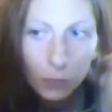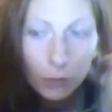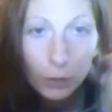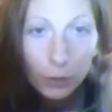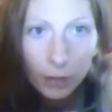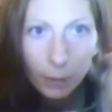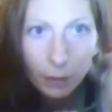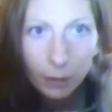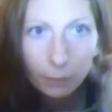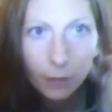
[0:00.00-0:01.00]

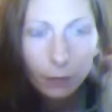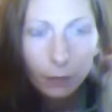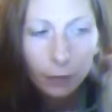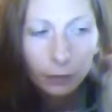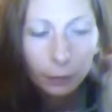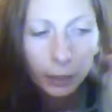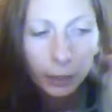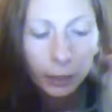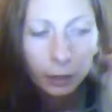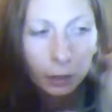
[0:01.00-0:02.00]
summer for
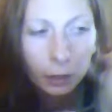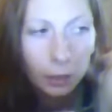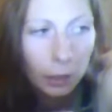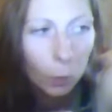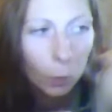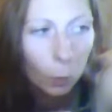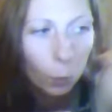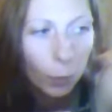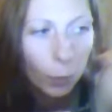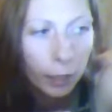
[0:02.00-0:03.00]
everyone
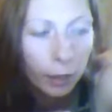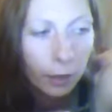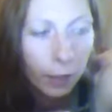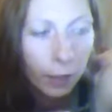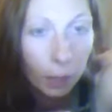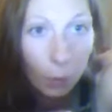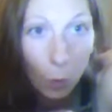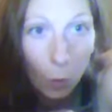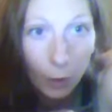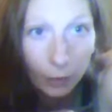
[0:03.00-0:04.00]
with a couple
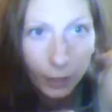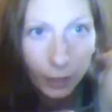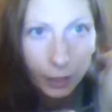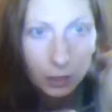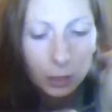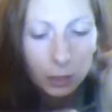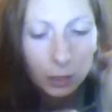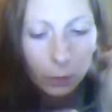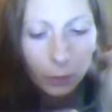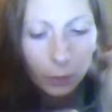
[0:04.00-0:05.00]
water decks.
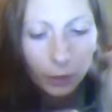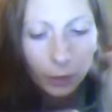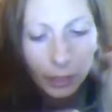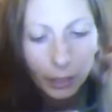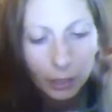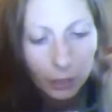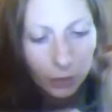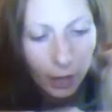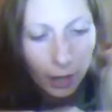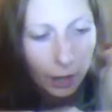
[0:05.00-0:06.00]
So I'm gonna go ahead and do
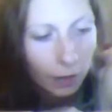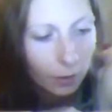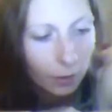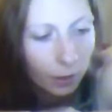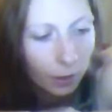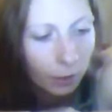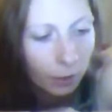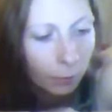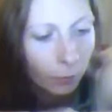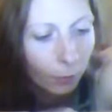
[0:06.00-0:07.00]
that
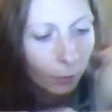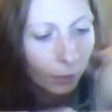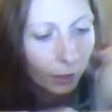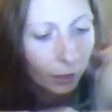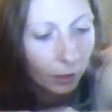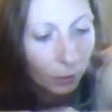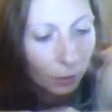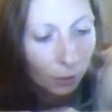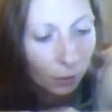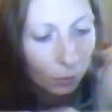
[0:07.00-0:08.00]
for on
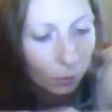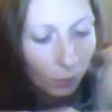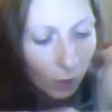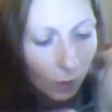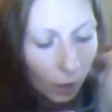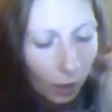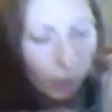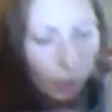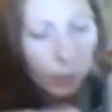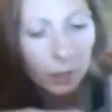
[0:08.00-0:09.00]
YouTube.
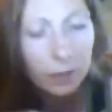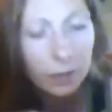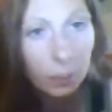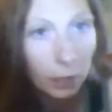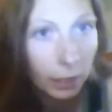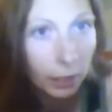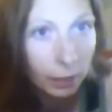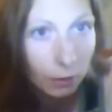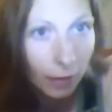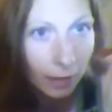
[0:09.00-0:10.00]
It's gonna be an
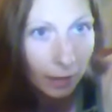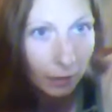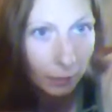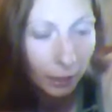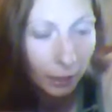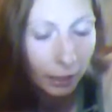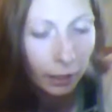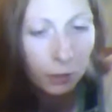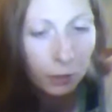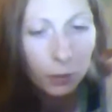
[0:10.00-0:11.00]
interactive reading,
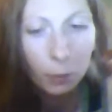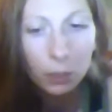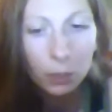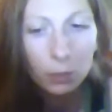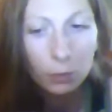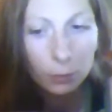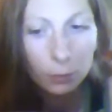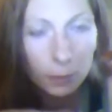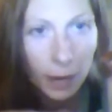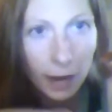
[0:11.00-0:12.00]
so I'm gonna do 3
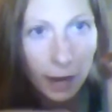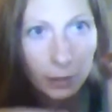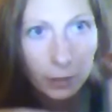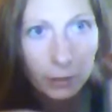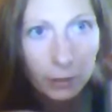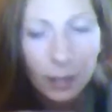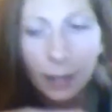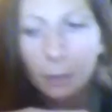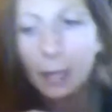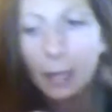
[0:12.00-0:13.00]
piles and
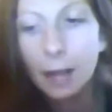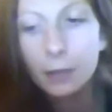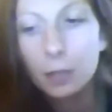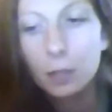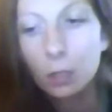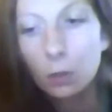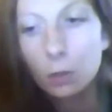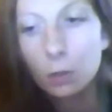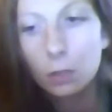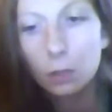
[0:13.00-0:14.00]
I'm gonna ask you
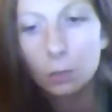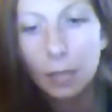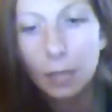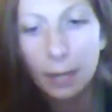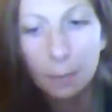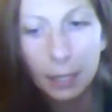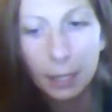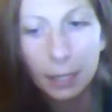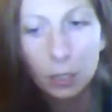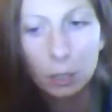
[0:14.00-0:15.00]
to take a
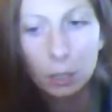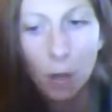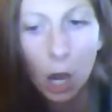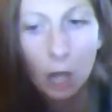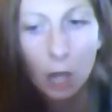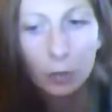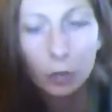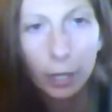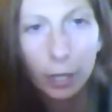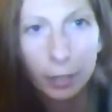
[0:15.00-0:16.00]
minute, just pause,
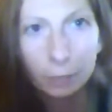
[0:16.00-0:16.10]
try to